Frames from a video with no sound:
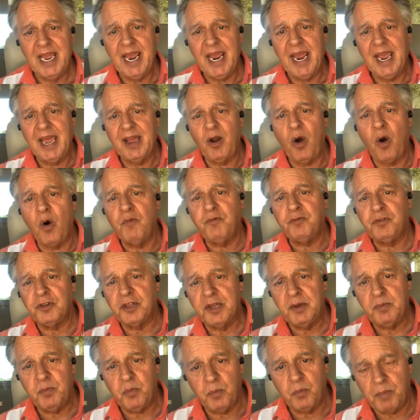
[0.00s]
And
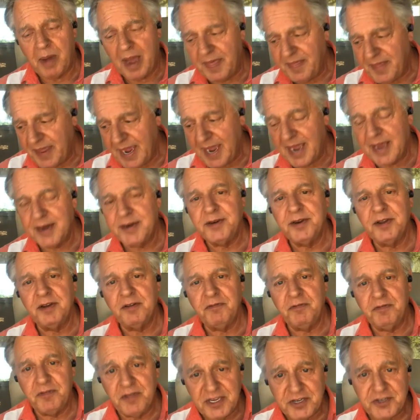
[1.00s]
hopefully by the end
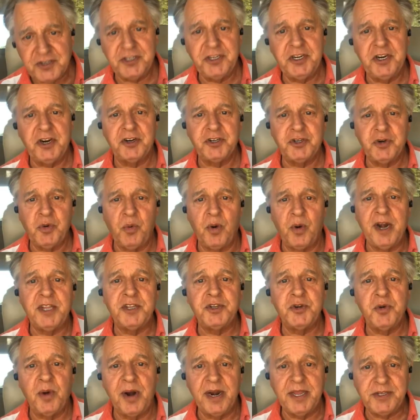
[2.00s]
of this year,
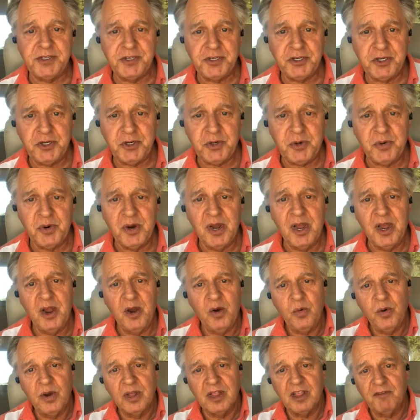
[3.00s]
2022,
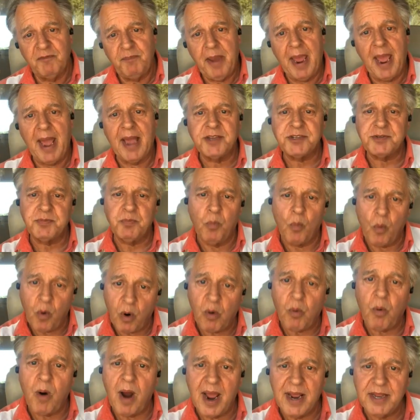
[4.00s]
we'll have passed
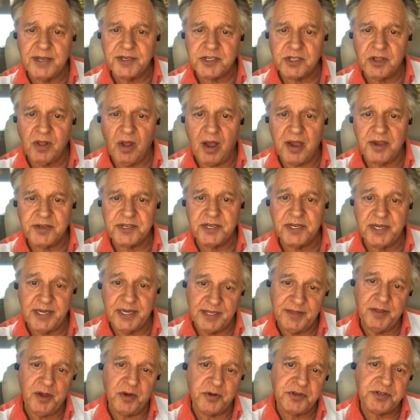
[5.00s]
more Ryan's Laws
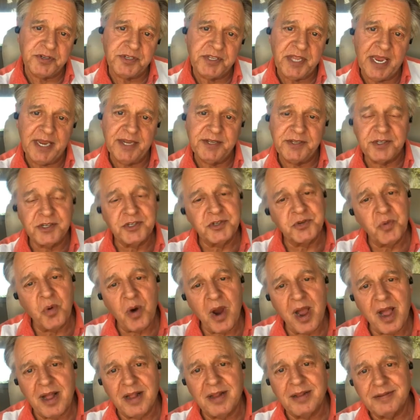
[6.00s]
in those states as
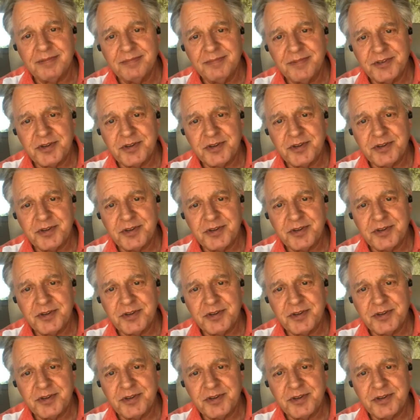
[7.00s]
well.